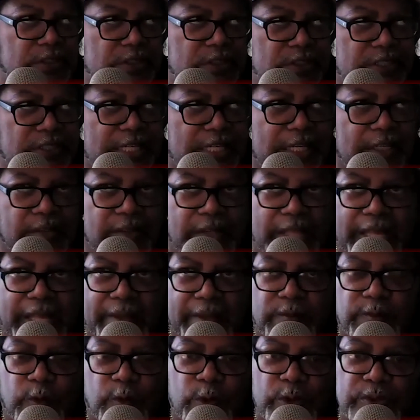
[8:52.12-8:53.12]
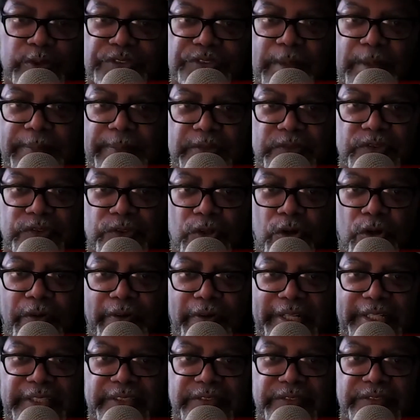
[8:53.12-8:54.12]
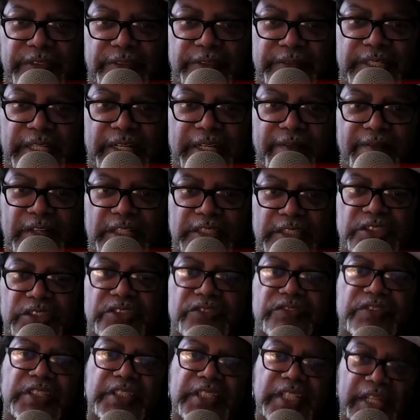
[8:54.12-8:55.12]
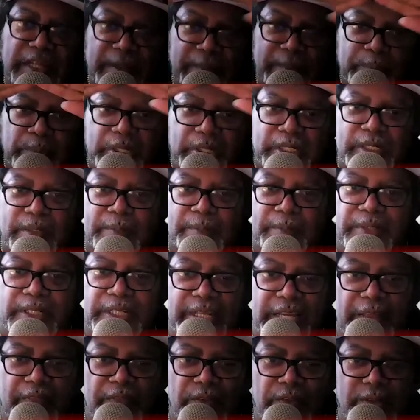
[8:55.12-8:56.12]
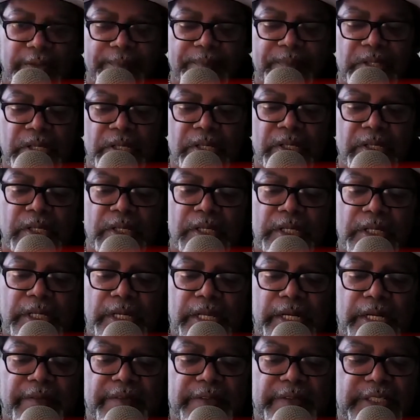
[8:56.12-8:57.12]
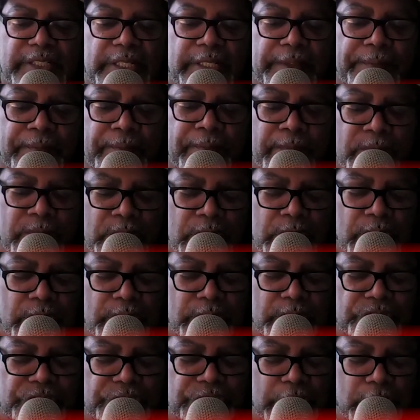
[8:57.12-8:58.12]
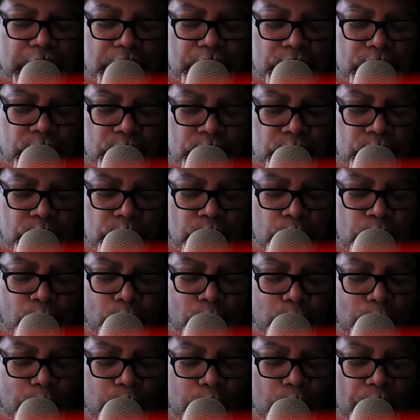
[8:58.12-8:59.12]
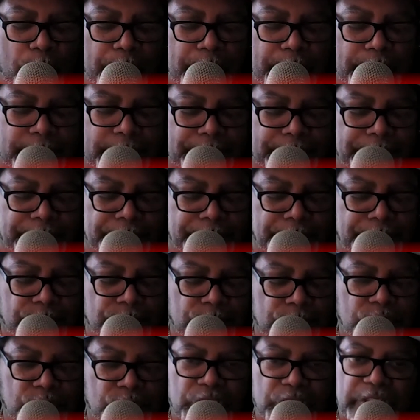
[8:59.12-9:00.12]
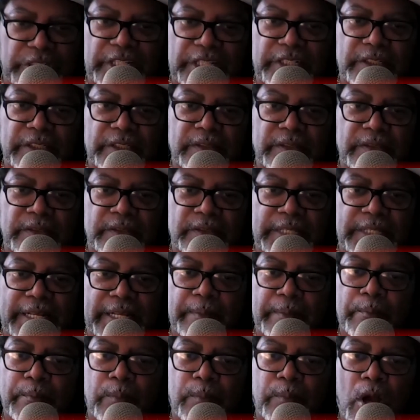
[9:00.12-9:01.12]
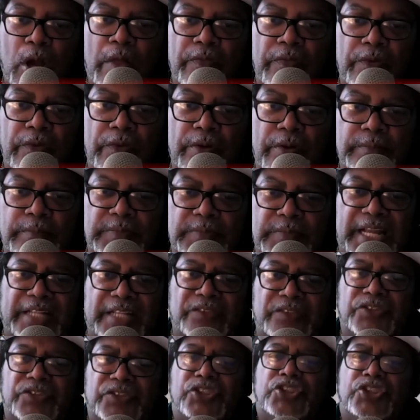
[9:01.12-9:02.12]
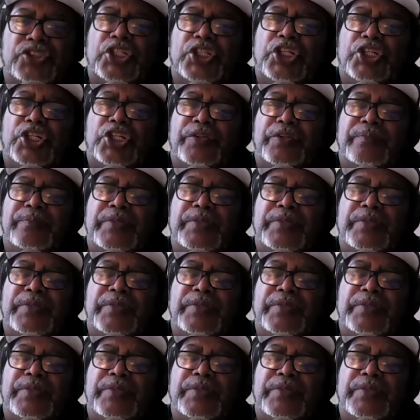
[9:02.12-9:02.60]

tell like four separate stories of their adventures, and they bring them together and everything. So they didn't bother as the team,